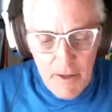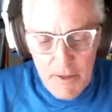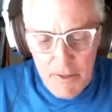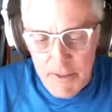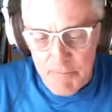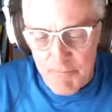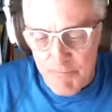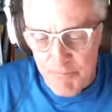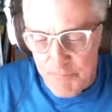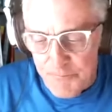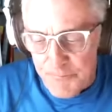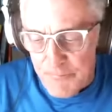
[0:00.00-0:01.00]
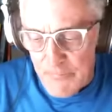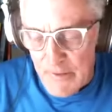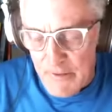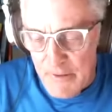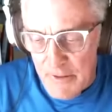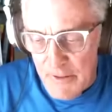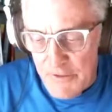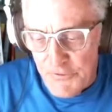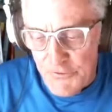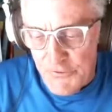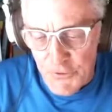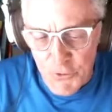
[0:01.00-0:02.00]
Um, and
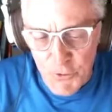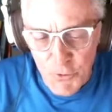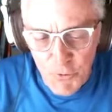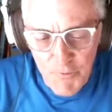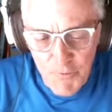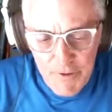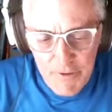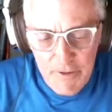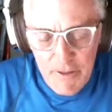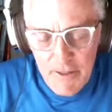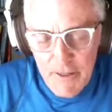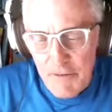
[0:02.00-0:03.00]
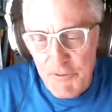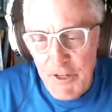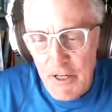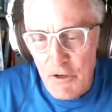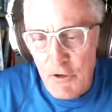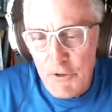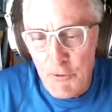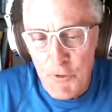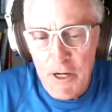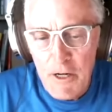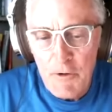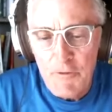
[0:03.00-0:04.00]
so I've kind of looked
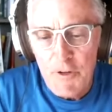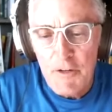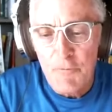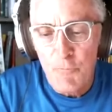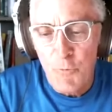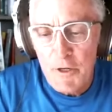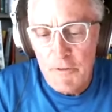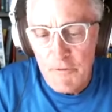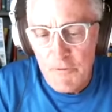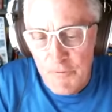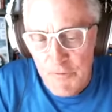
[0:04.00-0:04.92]
around at, at what